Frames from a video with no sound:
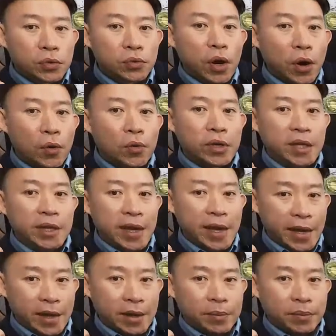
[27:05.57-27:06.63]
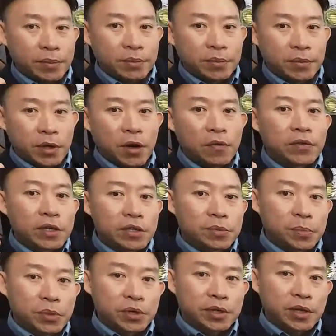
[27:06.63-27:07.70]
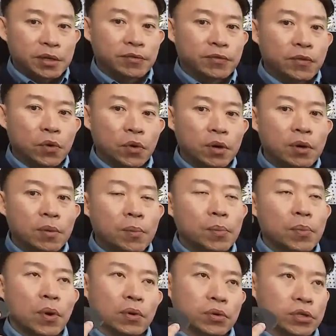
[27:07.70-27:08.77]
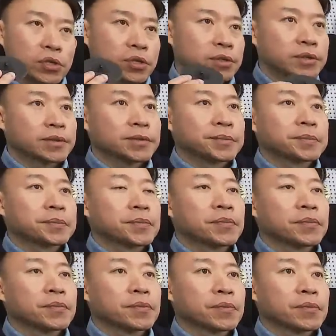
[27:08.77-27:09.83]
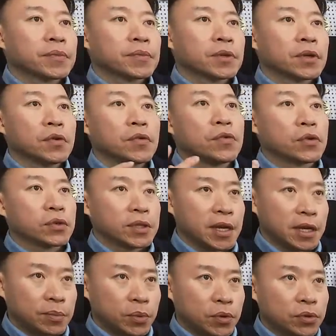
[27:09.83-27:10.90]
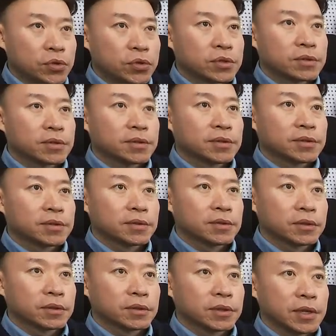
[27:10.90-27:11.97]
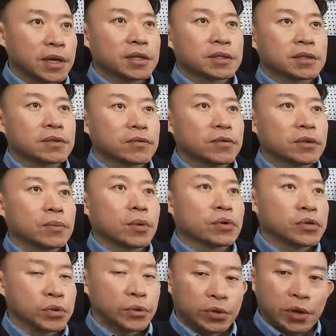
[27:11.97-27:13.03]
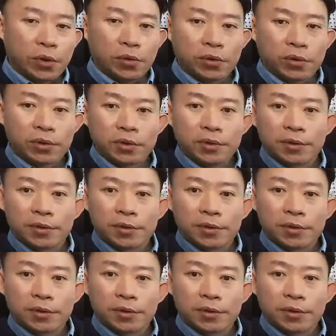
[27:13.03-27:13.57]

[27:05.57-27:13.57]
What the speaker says: do OEM of this product for Bosch, for that Bosch. Yes, for the Bosch, you know.